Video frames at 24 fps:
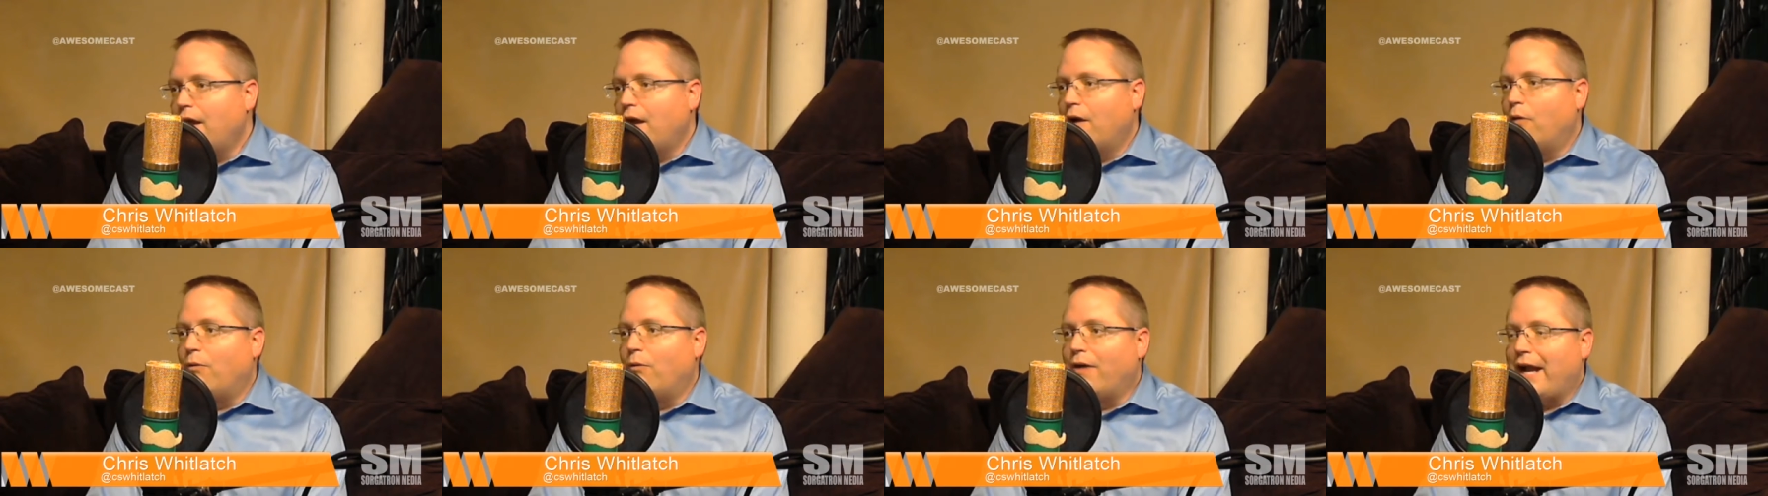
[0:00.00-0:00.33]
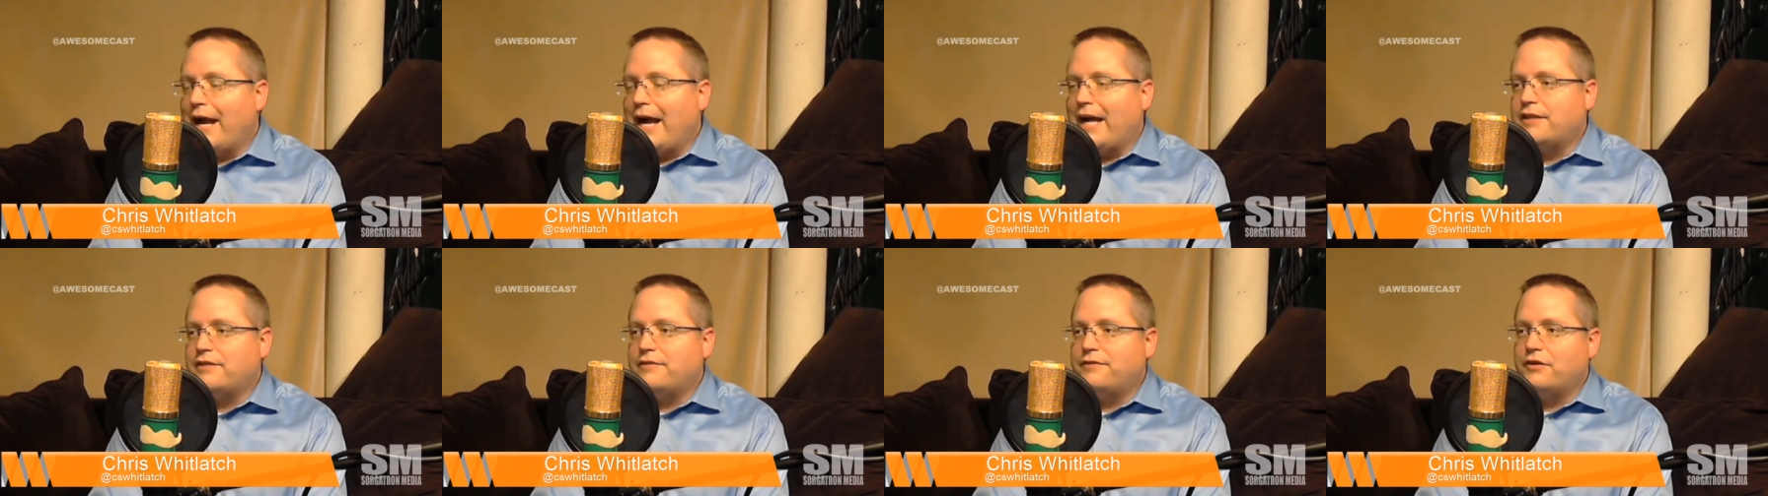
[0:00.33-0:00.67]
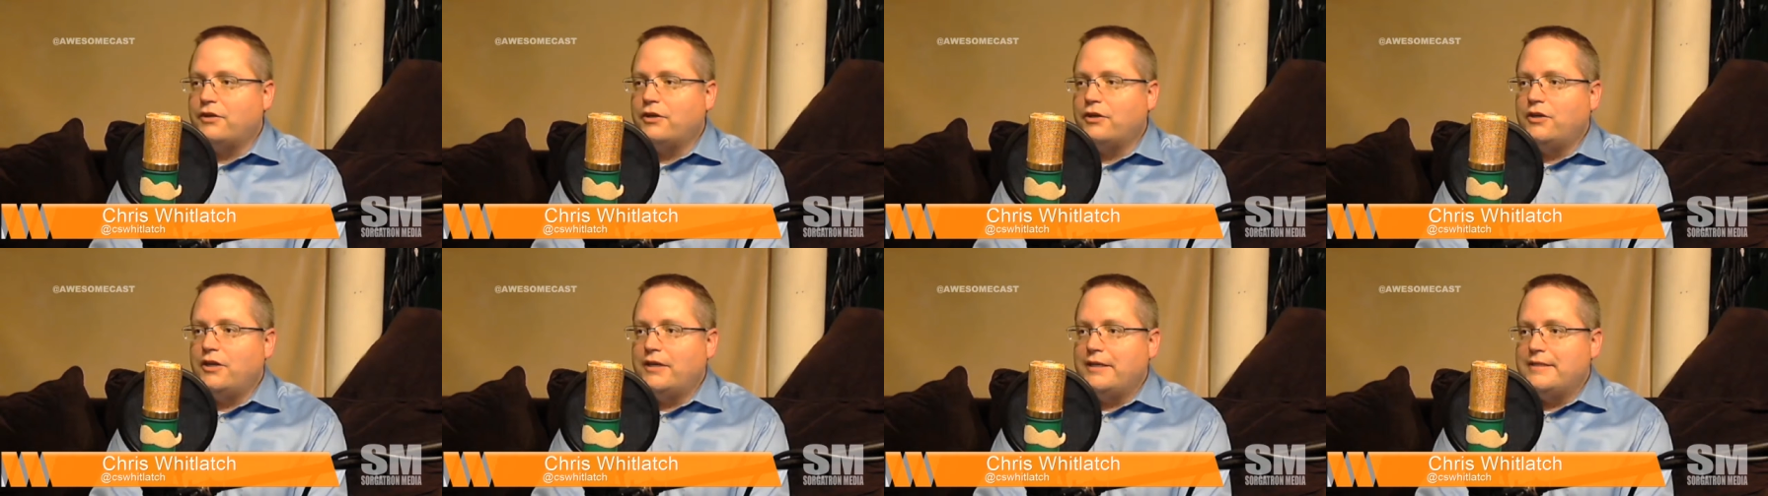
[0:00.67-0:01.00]
And what Hatch
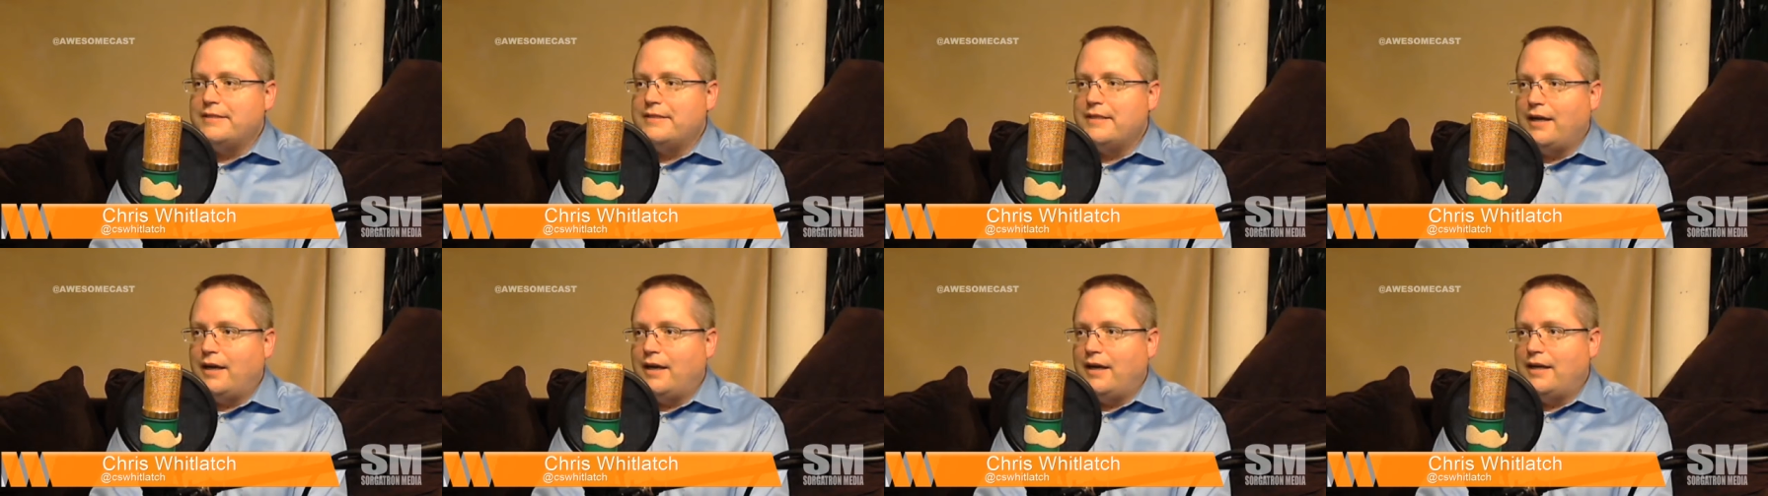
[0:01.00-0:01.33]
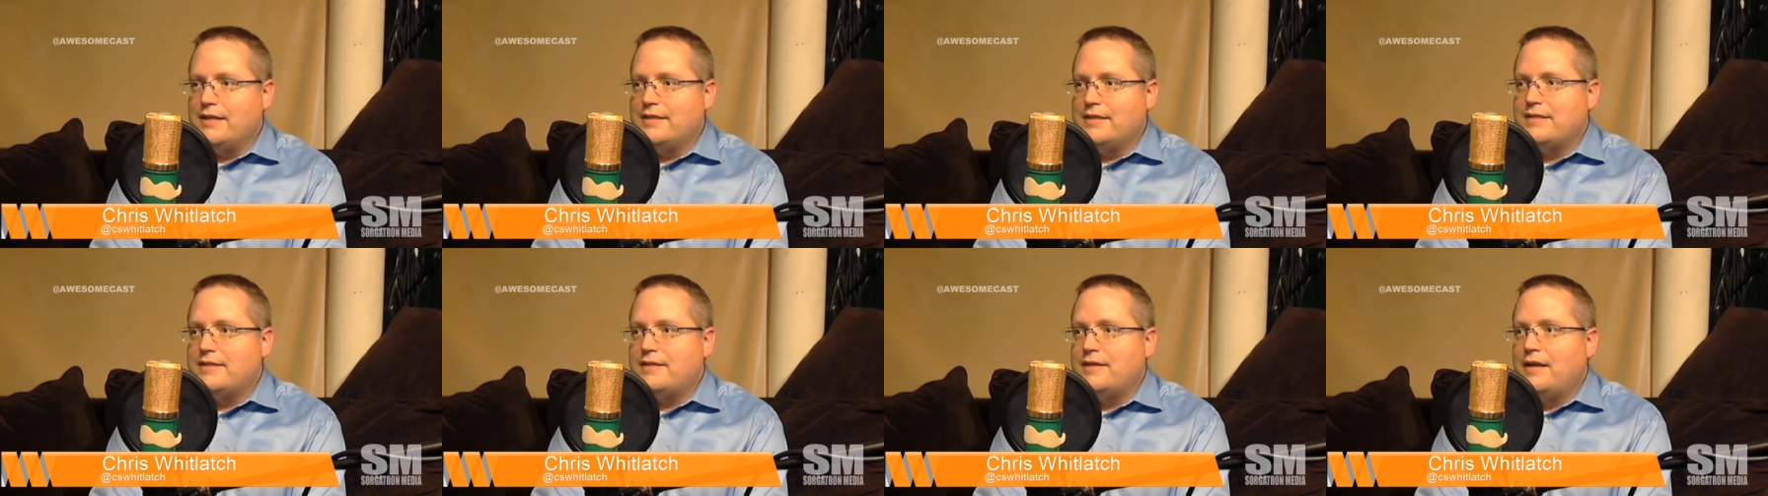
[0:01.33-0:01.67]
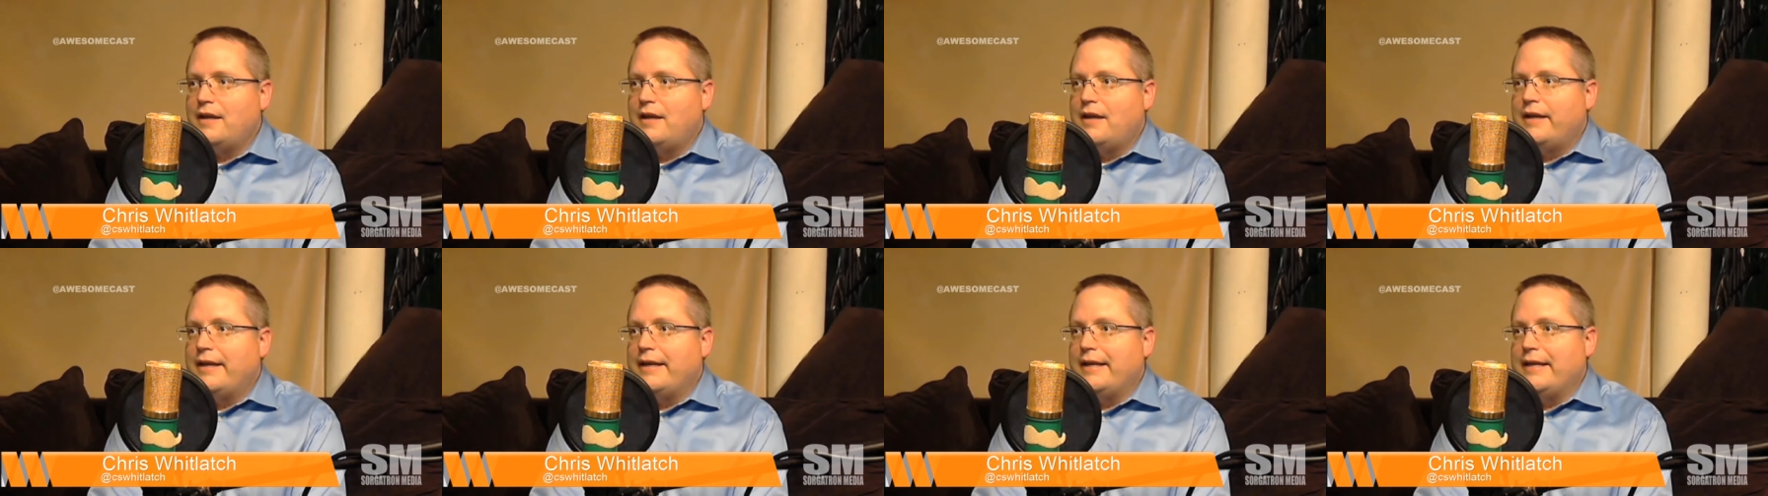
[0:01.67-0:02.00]
for Good does
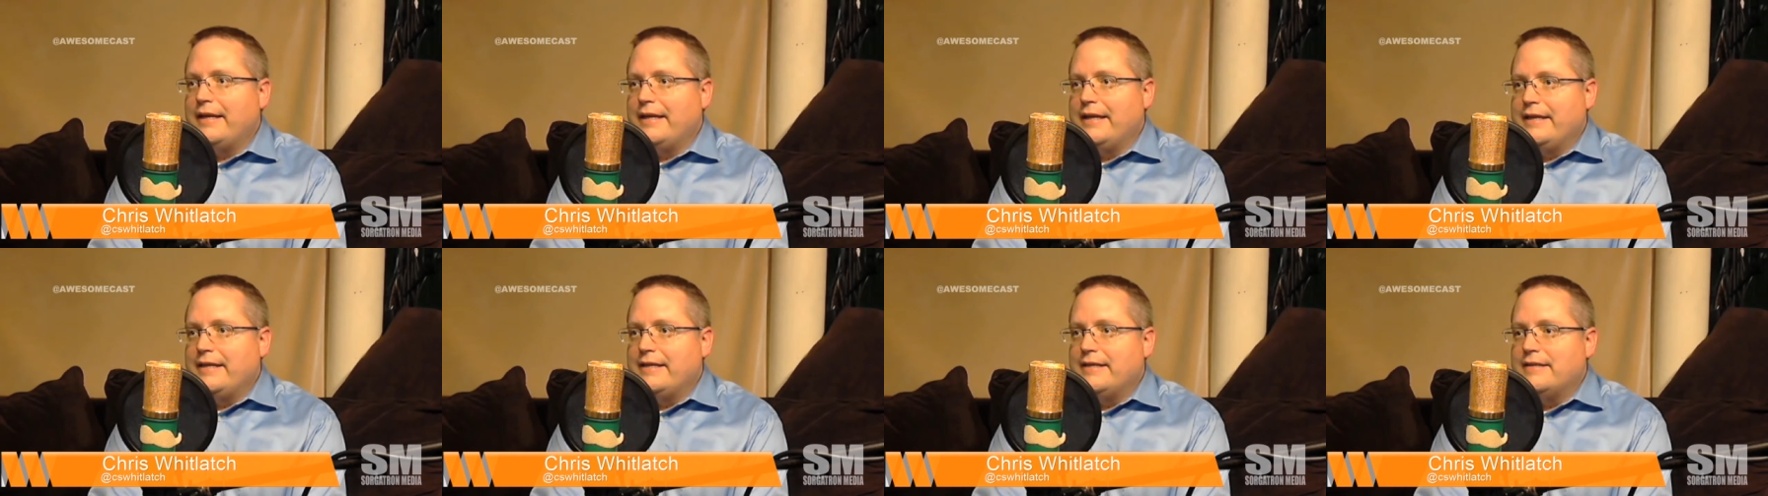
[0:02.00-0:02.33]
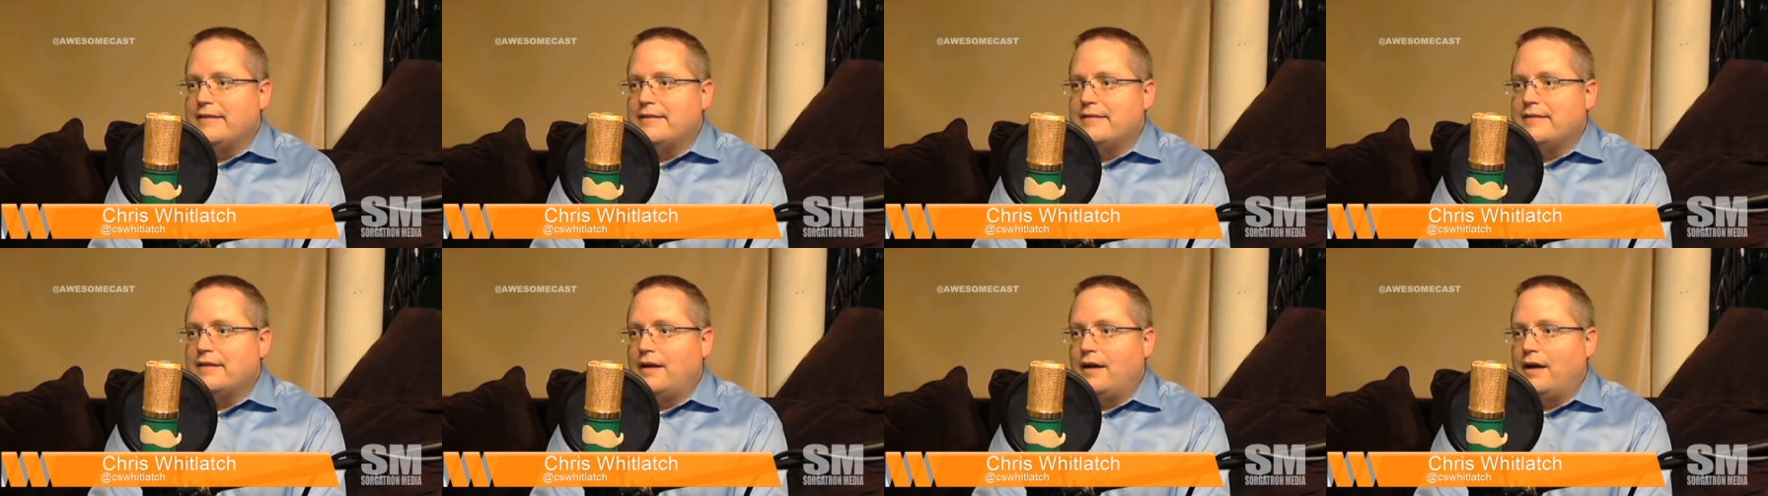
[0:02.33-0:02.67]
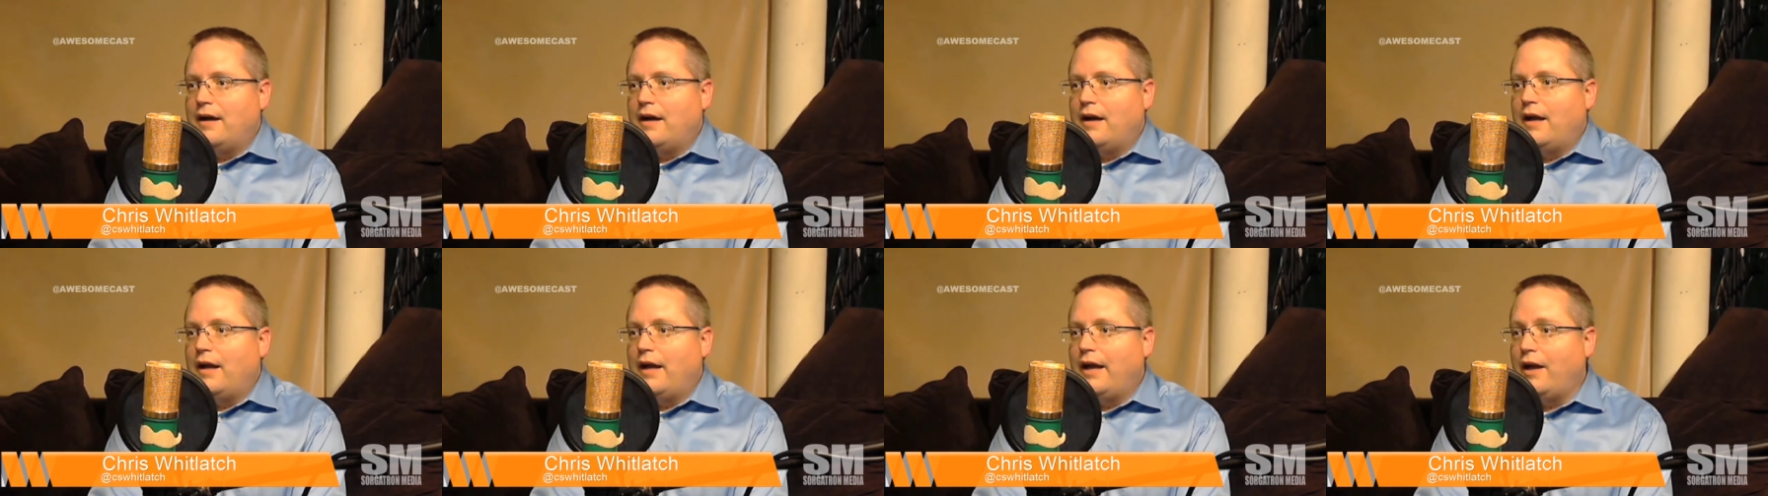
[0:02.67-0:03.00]
is
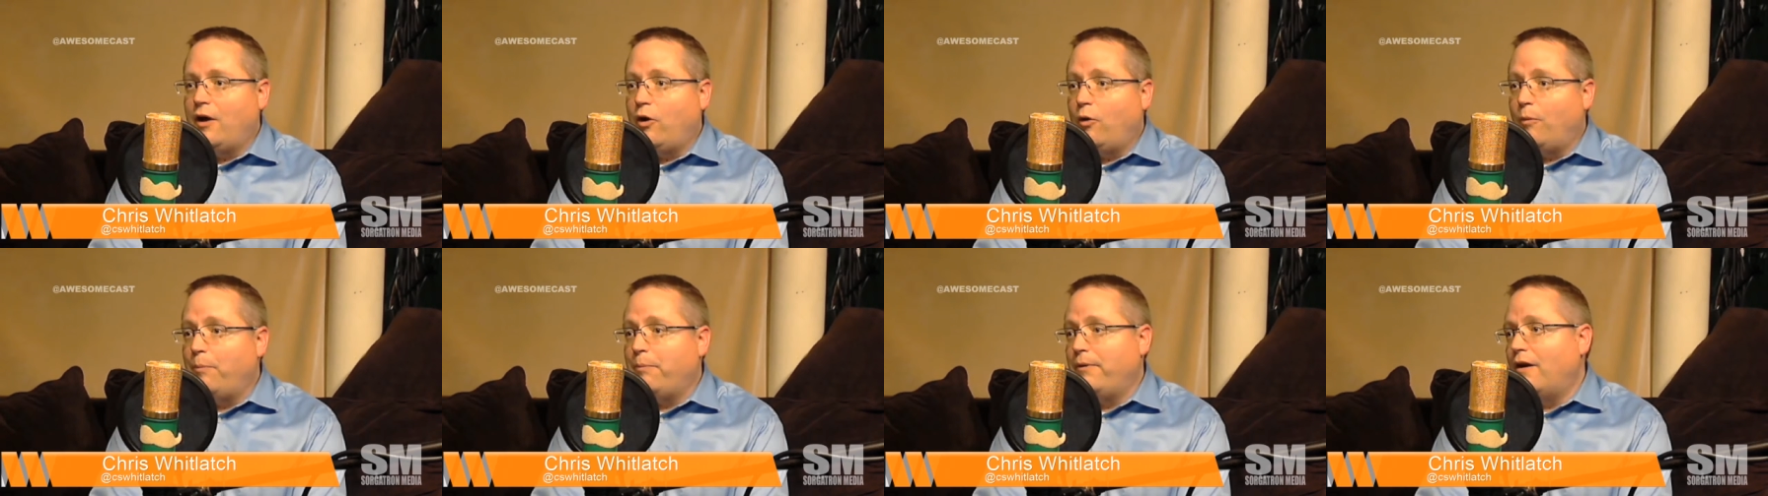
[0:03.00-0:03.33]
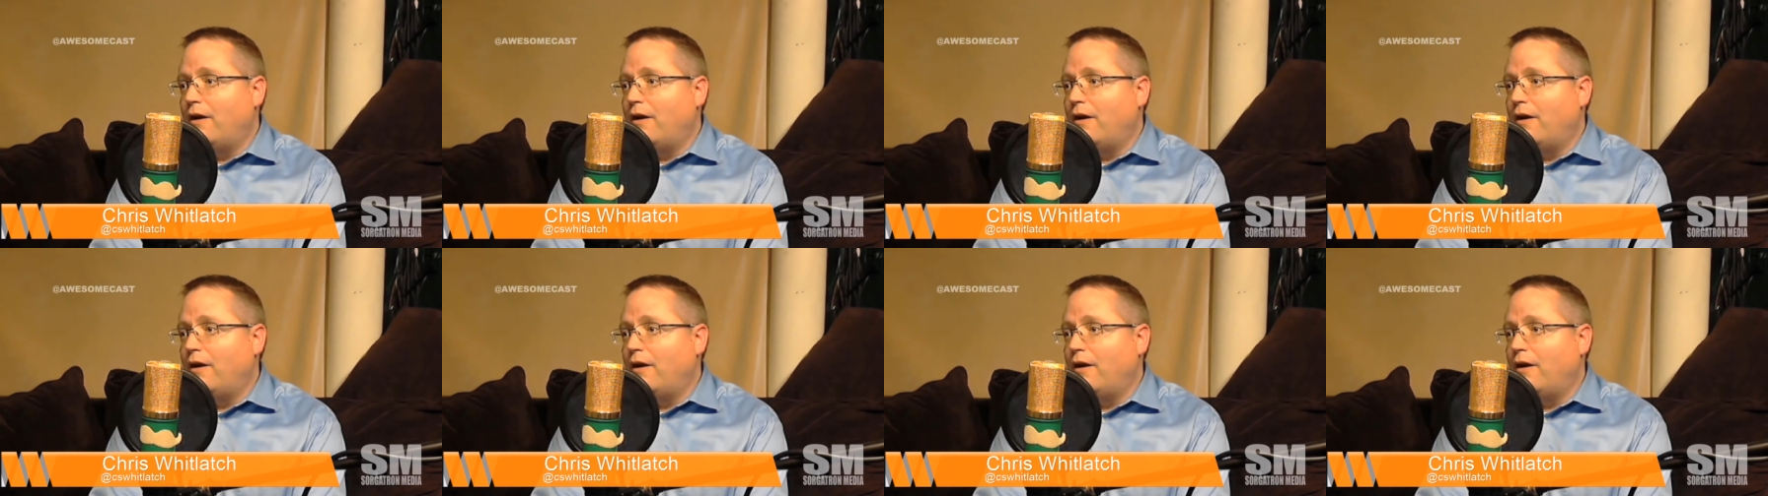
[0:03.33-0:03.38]
help